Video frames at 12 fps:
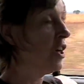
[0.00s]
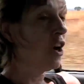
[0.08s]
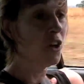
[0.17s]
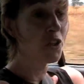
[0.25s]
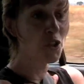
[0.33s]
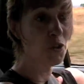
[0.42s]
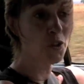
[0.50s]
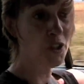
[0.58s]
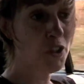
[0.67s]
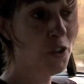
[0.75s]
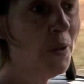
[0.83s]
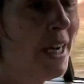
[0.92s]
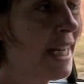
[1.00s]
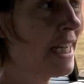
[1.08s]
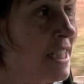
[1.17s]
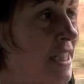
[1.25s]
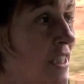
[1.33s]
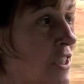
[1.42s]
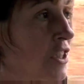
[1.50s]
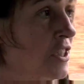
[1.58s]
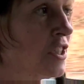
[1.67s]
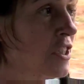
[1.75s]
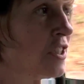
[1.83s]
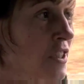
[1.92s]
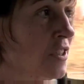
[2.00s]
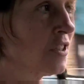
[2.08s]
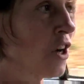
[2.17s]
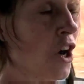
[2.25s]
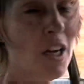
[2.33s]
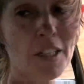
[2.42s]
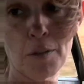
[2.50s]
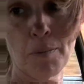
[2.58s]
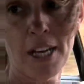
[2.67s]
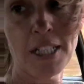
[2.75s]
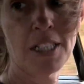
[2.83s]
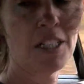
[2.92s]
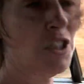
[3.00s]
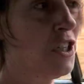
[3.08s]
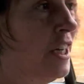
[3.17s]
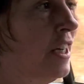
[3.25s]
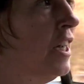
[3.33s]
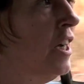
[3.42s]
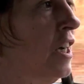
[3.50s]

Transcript: all you can do, I guess, is just talk the message, and